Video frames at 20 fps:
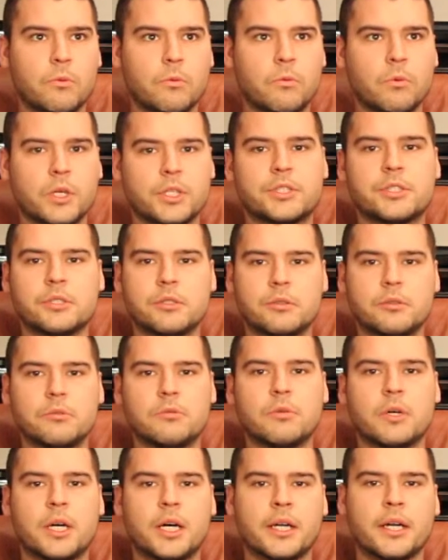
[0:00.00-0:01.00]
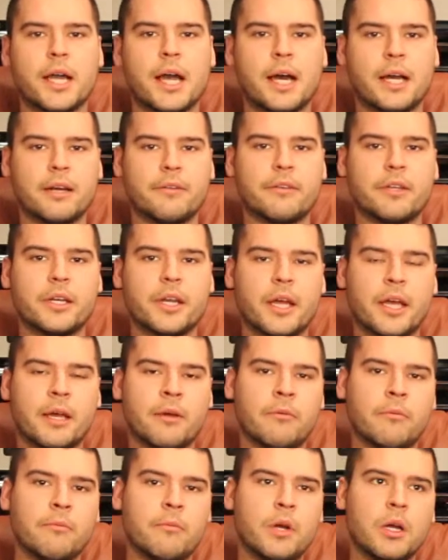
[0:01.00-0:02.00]
what you want out of it
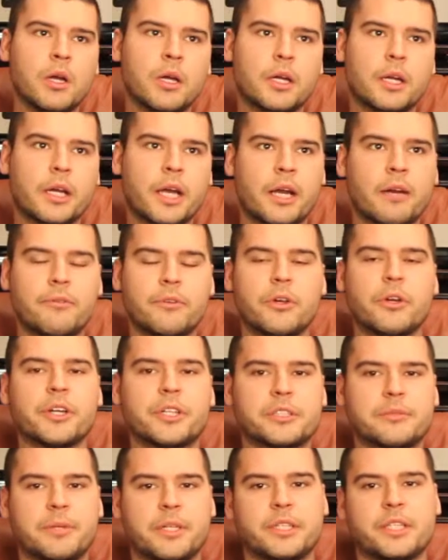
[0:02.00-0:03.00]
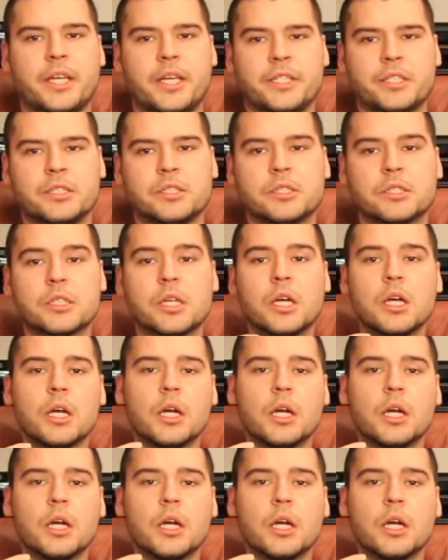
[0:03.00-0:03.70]
and kind of your expectations.